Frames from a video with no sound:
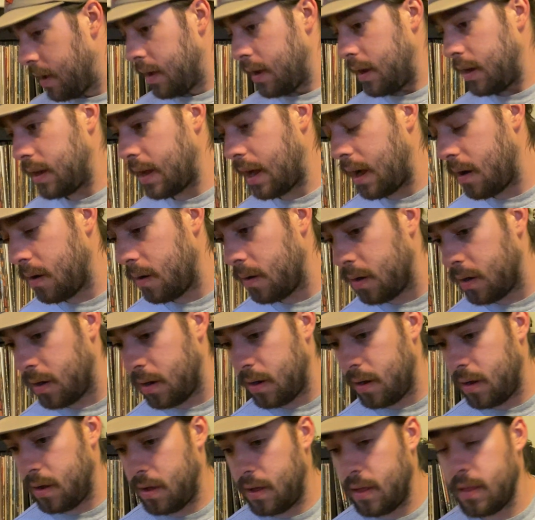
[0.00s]
Now,
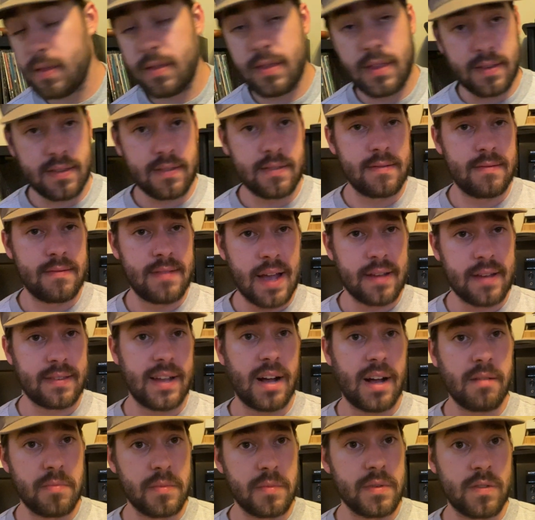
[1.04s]
this next
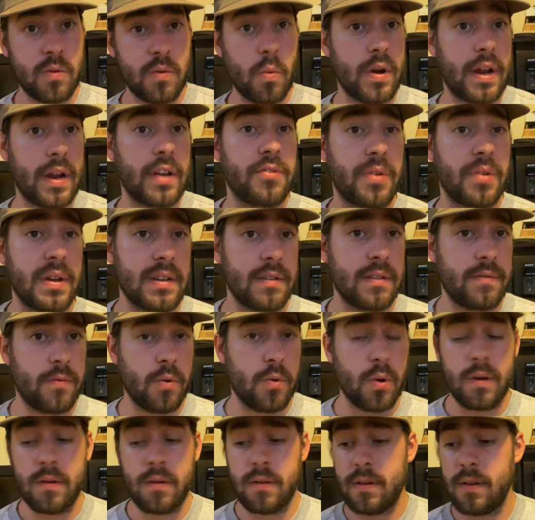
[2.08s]
album is the one I traded
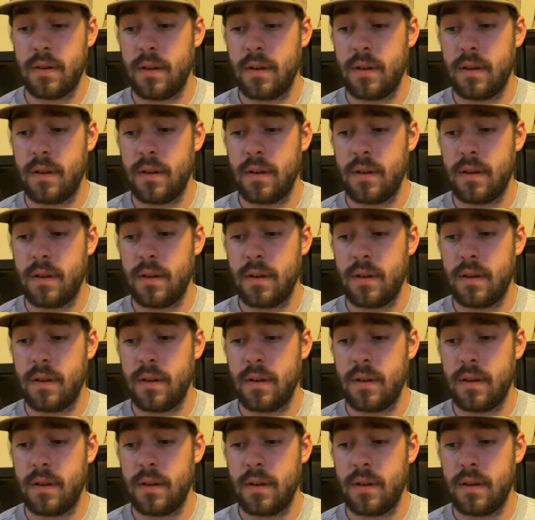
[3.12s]
for.